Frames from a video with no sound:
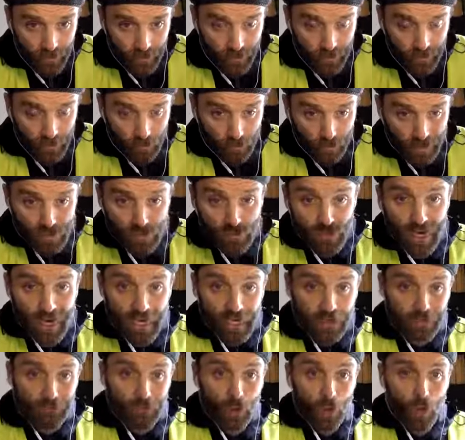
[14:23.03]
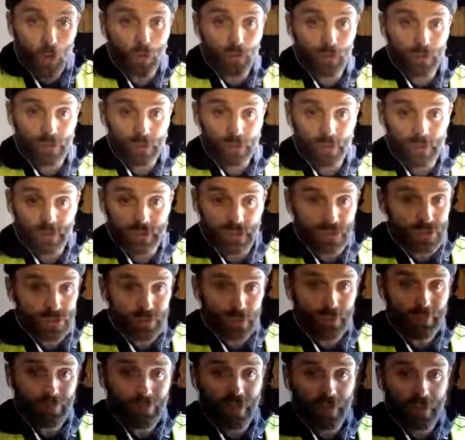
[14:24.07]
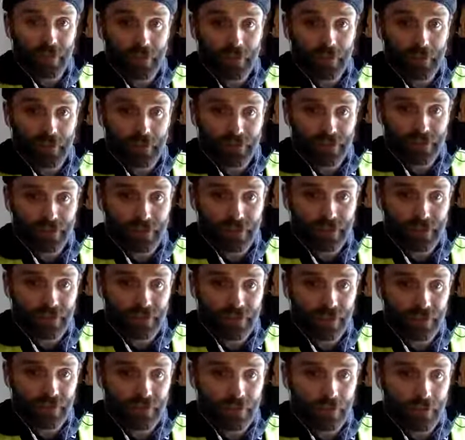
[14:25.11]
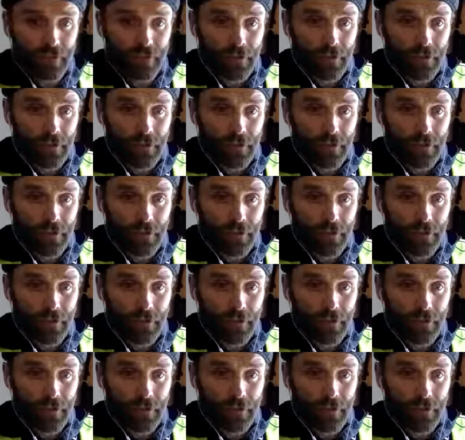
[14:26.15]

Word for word: The great dragon of old. He's a serpent. He wants to deceive you.